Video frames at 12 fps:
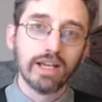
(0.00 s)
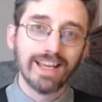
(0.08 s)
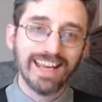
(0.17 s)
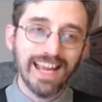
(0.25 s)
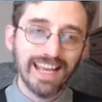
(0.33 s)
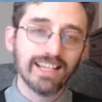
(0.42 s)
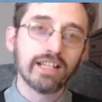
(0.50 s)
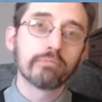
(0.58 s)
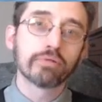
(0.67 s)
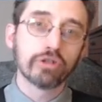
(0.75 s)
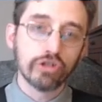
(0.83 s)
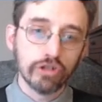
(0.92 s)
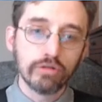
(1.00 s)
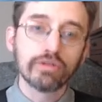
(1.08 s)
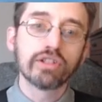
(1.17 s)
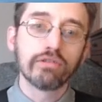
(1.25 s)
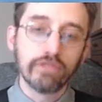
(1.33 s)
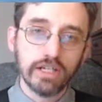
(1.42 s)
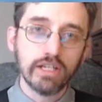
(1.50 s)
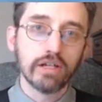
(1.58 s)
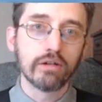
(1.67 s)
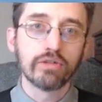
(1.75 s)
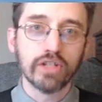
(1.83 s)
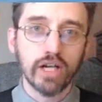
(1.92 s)
edited, produced
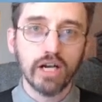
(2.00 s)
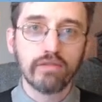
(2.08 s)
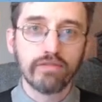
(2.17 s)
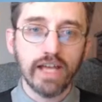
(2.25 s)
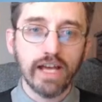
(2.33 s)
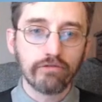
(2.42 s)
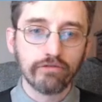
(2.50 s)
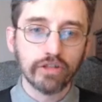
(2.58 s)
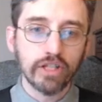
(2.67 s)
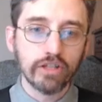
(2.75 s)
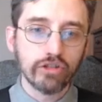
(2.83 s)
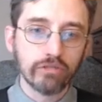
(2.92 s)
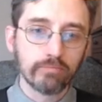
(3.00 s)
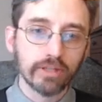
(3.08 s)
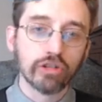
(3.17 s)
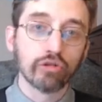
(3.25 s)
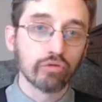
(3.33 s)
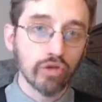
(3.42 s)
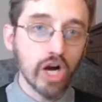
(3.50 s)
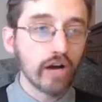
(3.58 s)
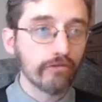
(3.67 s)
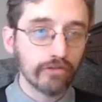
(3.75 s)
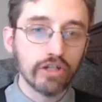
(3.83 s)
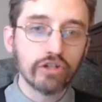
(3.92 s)
videos of that footage, but the raw
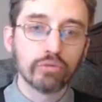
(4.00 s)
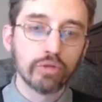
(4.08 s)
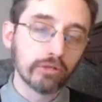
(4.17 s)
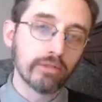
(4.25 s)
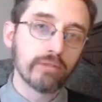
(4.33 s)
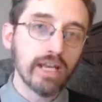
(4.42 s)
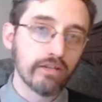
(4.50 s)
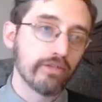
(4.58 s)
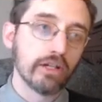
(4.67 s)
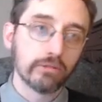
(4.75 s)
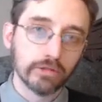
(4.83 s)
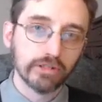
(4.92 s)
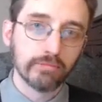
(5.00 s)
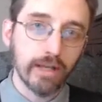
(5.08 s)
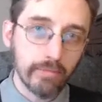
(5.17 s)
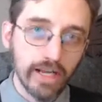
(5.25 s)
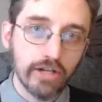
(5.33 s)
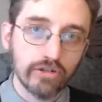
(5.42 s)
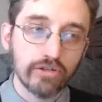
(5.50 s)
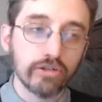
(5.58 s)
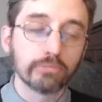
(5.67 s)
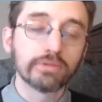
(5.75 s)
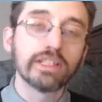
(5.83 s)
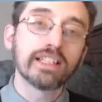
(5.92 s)
footage will be made available to my patrons, so
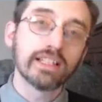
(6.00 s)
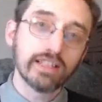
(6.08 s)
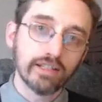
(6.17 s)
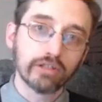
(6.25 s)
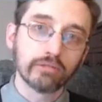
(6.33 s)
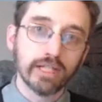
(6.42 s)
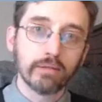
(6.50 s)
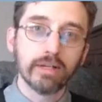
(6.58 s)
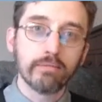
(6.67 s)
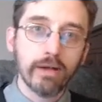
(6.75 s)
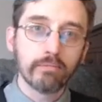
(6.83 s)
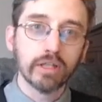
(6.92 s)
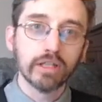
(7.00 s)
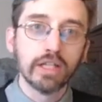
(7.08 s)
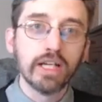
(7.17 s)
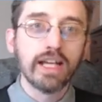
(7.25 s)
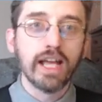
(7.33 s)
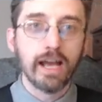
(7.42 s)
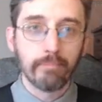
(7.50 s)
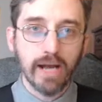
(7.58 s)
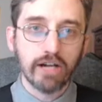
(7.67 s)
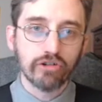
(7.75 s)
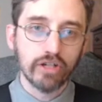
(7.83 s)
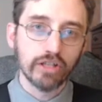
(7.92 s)
please consider becoming a member at
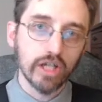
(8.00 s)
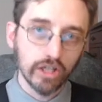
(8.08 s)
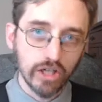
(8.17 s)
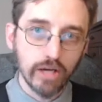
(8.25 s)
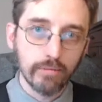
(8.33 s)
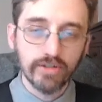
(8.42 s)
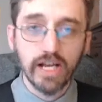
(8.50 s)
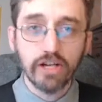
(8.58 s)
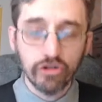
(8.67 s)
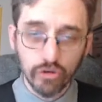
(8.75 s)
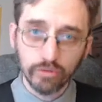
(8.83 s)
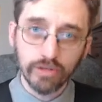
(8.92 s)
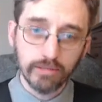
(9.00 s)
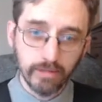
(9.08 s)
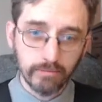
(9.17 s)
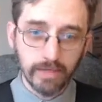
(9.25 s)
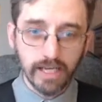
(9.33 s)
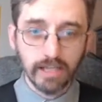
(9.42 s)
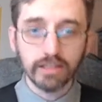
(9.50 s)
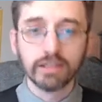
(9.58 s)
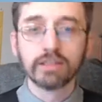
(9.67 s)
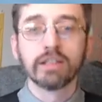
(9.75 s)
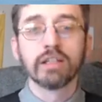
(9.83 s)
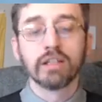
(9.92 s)
patreon.com/JulianMcBain.
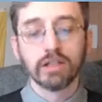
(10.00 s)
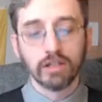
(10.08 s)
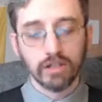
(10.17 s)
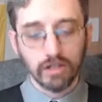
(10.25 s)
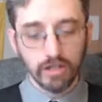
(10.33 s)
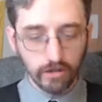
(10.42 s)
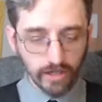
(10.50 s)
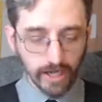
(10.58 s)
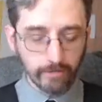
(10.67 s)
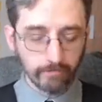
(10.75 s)
Okay.